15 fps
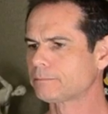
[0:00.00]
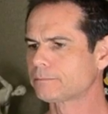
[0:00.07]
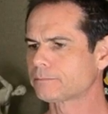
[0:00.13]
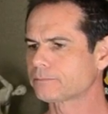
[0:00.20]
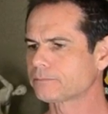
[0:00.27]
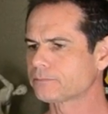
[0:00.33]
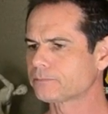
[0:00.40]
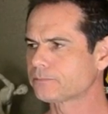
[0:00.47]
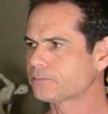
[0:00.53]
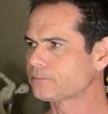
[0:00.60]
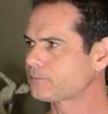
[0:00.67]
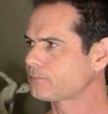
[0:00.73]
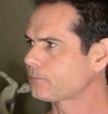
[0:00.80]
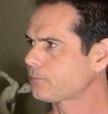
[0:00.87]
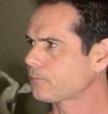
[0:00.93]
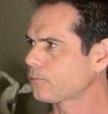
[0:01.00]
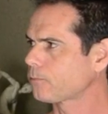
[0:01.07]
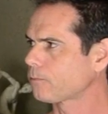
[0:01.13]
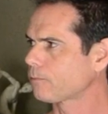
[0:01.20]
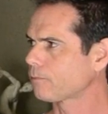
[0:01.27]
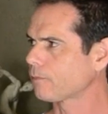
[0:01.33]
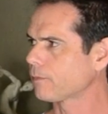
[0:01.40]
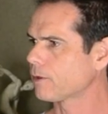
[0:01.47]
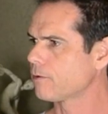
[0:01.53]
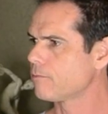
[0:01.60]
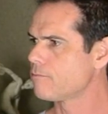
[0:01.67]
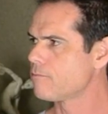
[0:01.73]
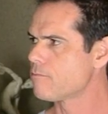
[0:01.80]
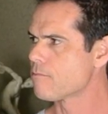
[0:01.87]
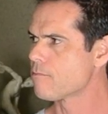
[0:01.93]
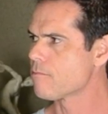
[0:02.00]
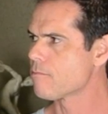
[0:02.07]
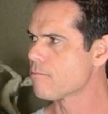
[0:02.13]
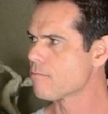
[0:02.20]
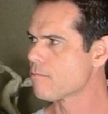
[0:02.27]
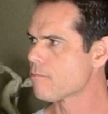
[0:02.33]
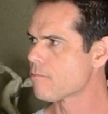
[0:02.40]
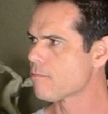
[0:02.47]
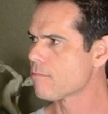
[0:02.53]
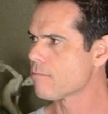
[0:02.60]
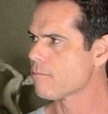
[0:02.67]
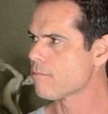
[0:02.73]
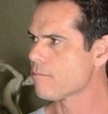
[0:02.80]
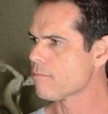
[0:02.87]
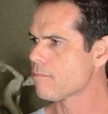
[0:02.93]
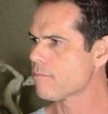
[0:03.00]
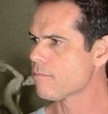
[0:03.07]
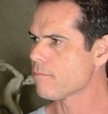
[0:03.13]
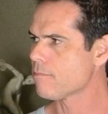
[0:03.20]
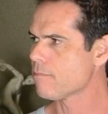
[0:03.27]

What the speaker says: (not speaking)